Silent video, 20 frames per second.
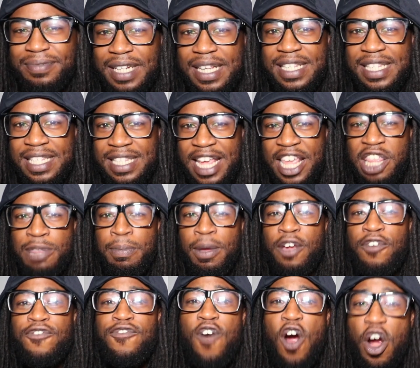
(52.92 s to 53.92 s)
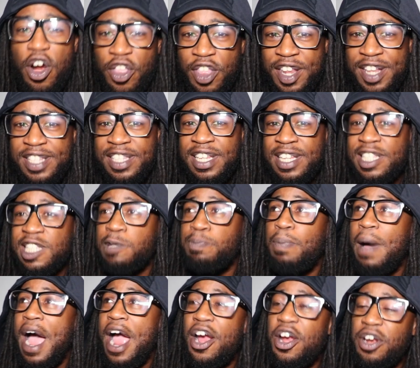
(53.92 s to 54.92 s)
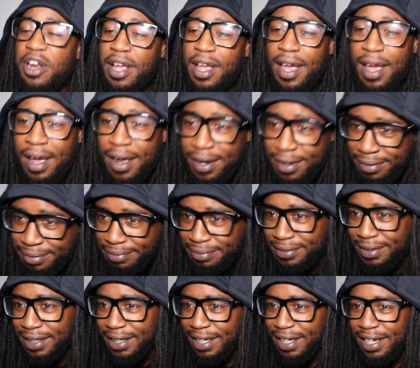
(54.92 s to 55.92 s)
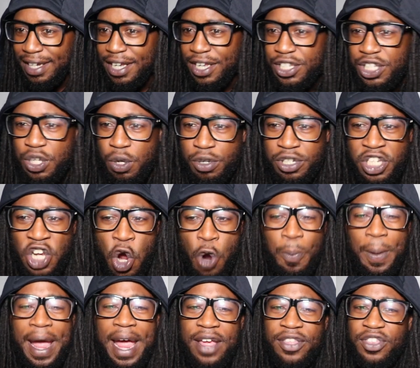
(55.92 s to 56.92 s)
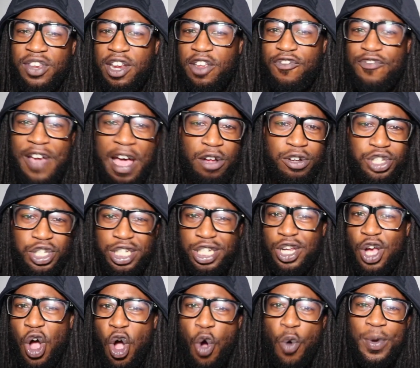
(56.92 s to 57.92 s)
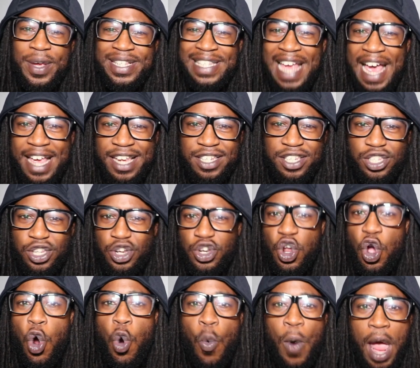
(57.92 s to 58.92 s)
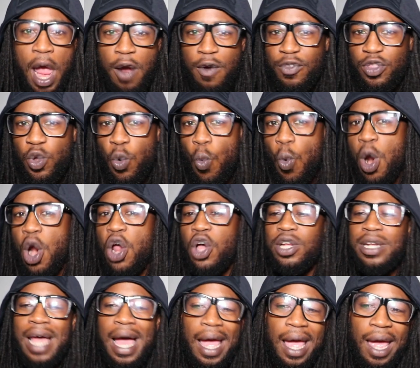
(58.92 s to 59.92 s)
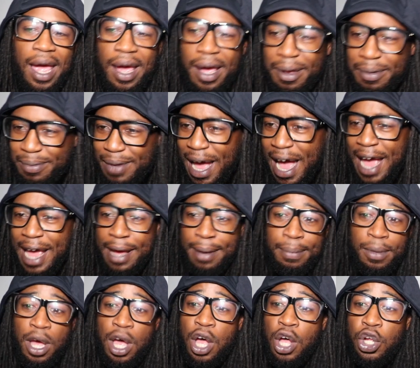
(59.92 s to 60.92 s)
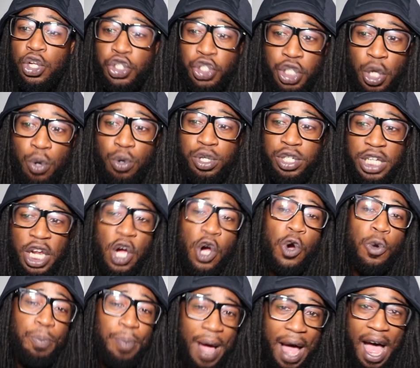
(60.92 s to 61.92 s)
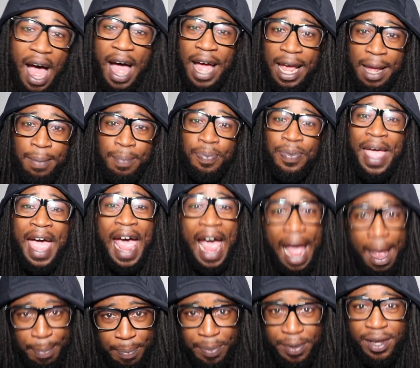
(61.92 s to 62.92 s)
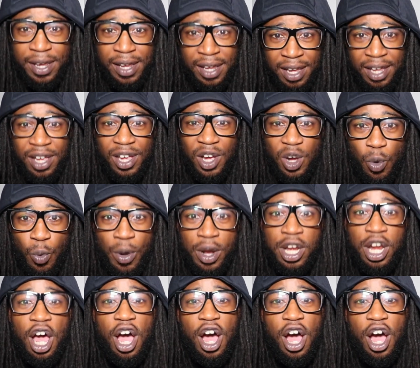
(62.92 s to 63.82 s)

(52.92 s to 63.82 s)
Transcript: Seth MacFarlane's inspired again. So dope Anthony Fauci always has to know where in the world I am. I am so dope I am happy when